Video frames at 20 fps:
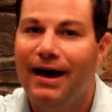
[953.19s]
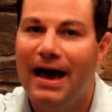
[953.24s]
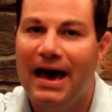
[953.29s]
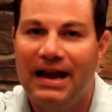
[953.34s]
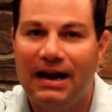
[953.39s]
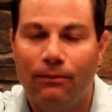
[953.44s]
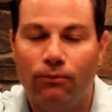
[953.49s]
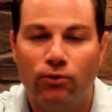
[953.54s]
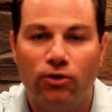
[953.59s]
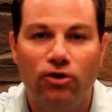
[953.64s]

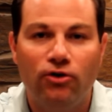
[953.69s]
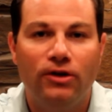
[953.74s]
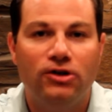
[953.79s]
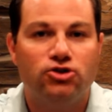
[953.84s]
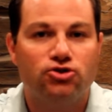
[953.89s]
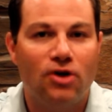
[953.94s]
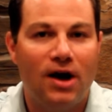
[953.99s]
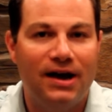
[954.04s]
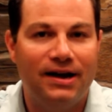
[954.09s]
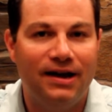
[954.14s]
And I'm really
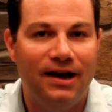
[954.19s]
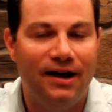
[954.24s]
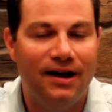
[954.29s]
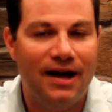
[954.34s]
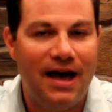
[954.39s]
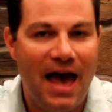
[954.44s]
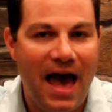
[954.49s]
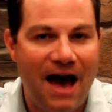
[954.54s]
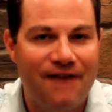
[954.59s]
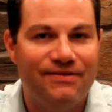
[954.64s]
trying to
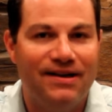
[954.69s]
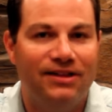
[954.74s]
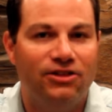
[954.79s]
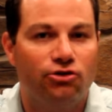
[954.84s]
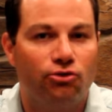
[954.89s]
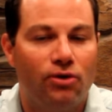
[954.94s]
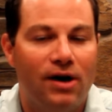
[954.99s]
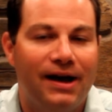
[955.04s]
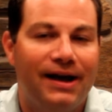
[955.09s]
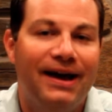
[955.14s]
have that
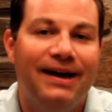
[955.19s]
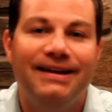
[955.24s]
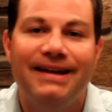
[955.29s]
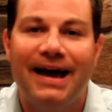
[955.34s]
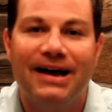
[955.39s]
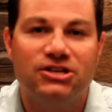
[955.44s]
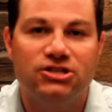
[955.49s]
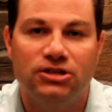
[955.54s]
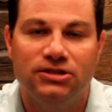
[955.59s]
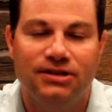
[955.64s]
direct
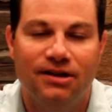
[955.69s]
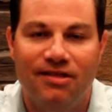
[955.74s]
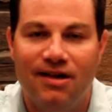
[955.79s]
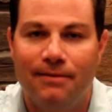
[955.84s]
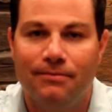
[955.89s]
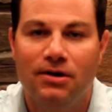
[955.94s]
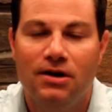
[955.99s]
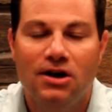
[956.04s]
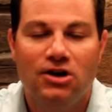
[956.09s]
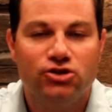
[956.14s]
connection to them